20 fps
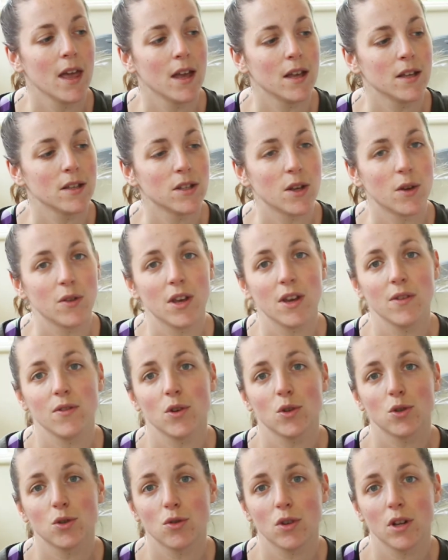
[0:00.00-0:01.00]
so that if
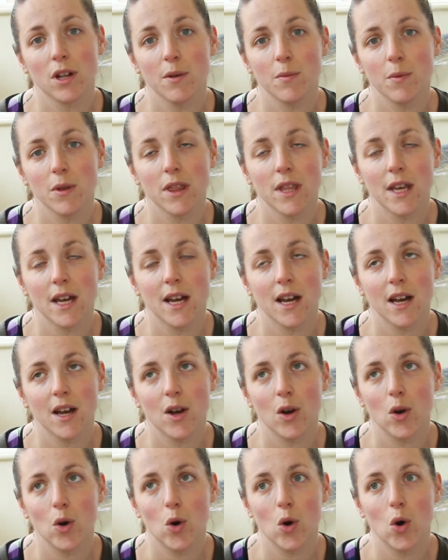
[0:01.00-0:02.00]
you're struggling with that
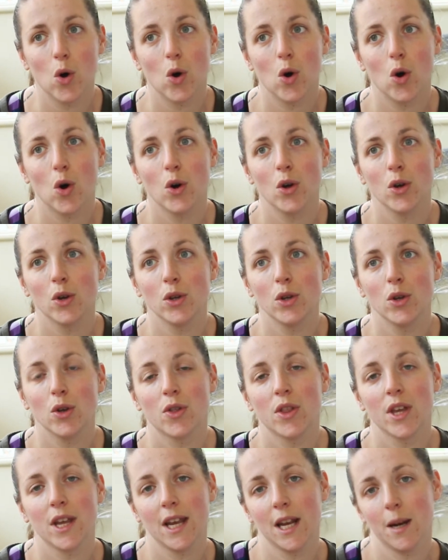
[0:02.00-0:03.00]
or you're
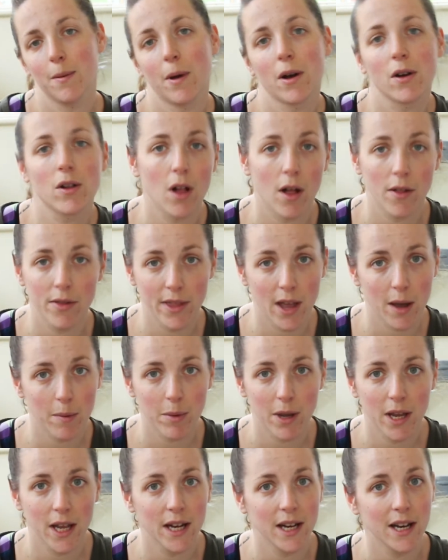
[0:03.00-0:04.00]
thinking about cloth
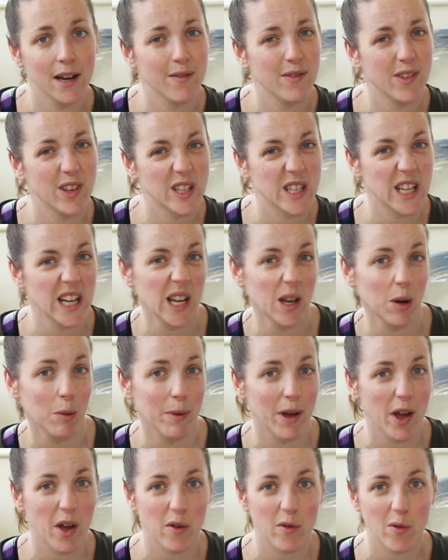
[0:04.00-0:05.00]
napping and it feels a little
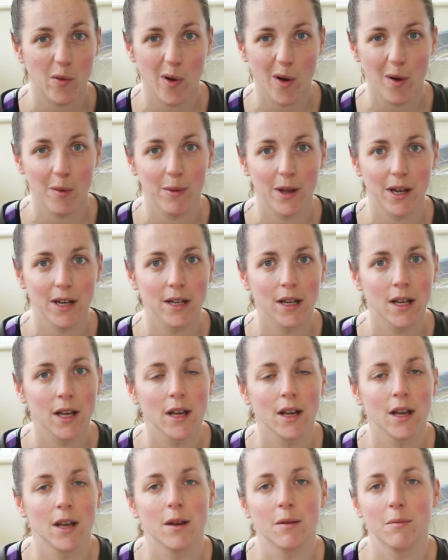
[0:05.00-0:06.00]
bit overwhelming
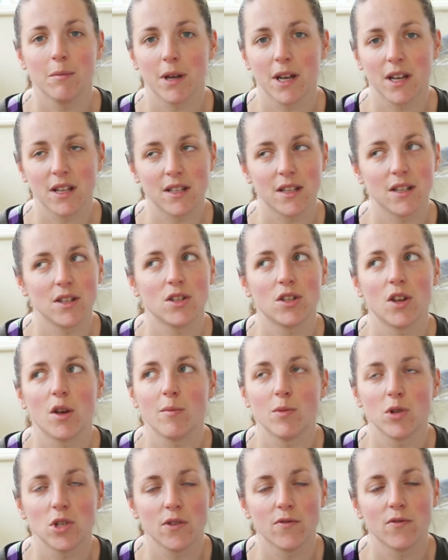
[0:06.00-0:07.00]
because there's so
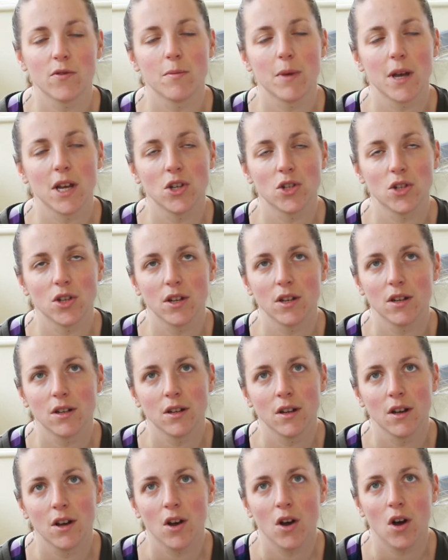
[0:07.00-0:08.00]
much information
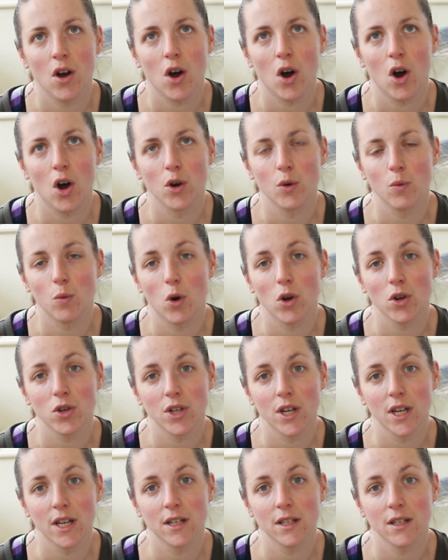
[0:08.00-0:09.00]
on
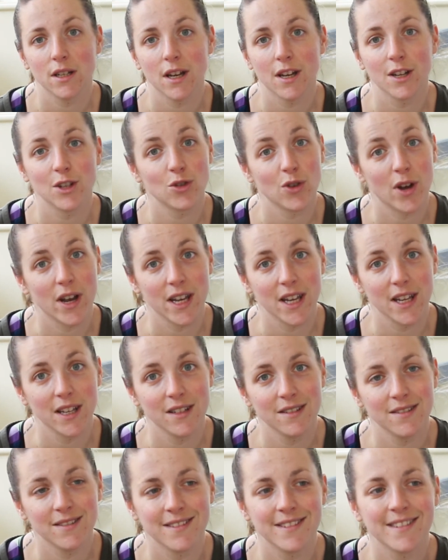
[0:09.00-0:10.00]
washing and drying,
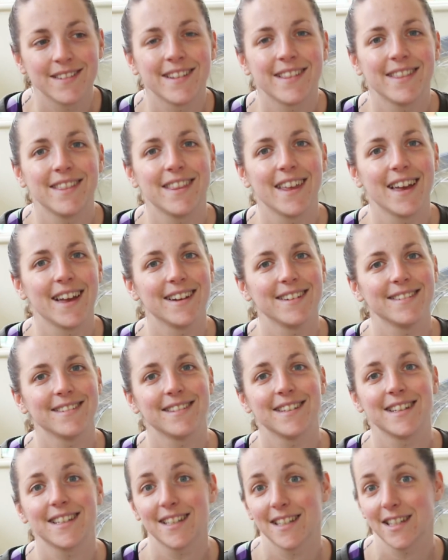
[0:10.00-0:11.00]
then
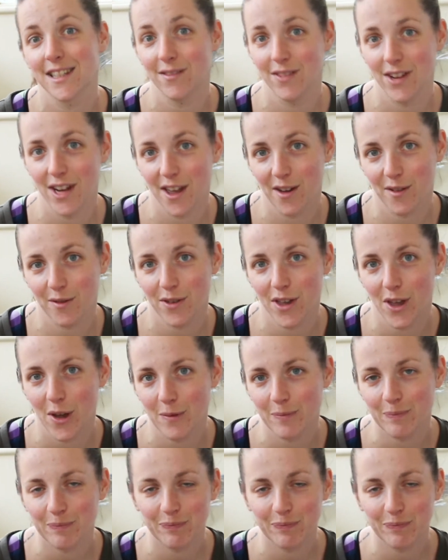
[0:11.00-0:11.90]
this is the video for you.